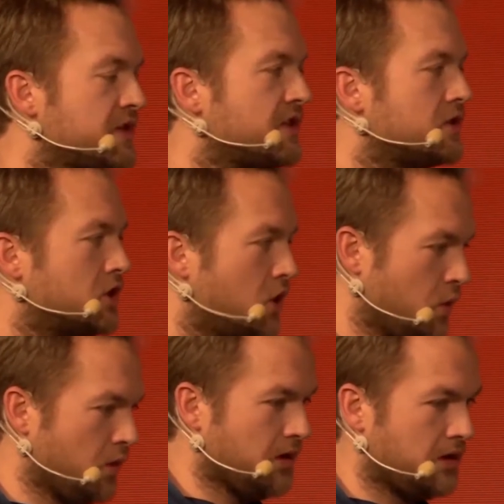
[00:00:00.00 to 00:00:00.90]
a
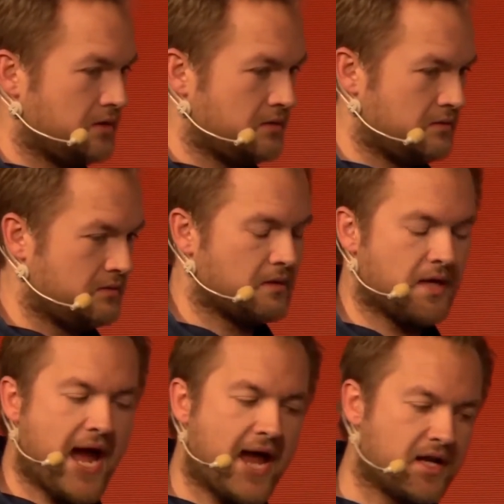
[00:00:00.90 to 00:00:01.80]
tool,
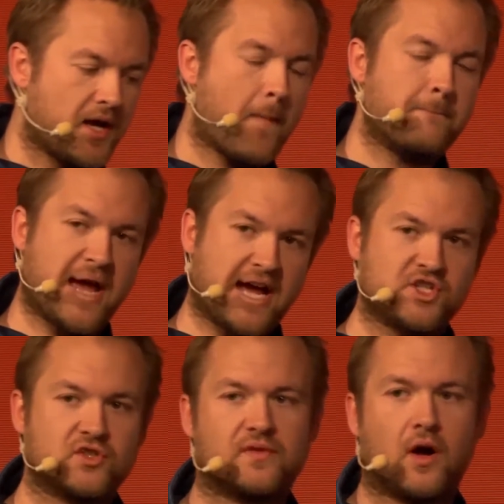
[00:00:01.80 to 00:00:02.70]
not a
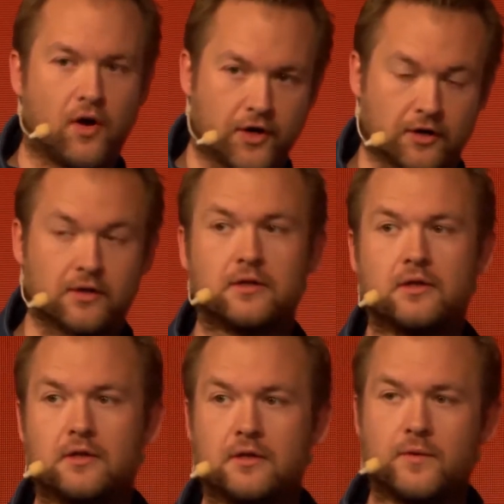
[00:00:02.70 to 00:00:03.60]
badge of honor.
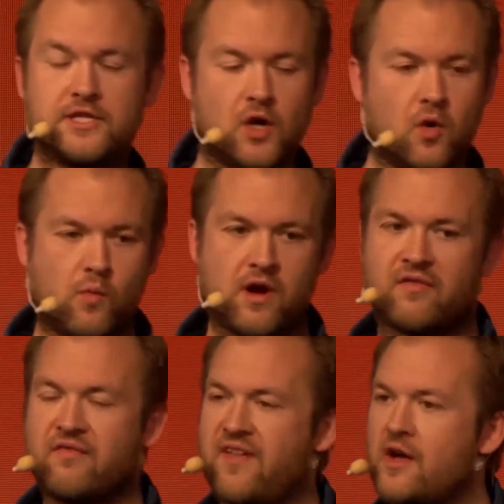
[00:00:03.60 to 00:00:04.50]
We don't wear
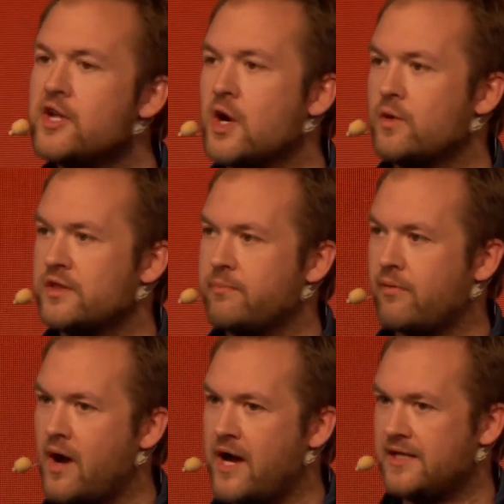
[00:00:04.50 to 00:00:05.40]
failure with
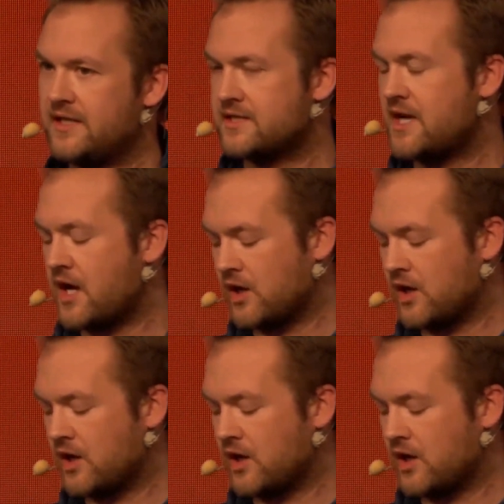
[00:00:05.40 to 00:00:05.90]
pride. Let's not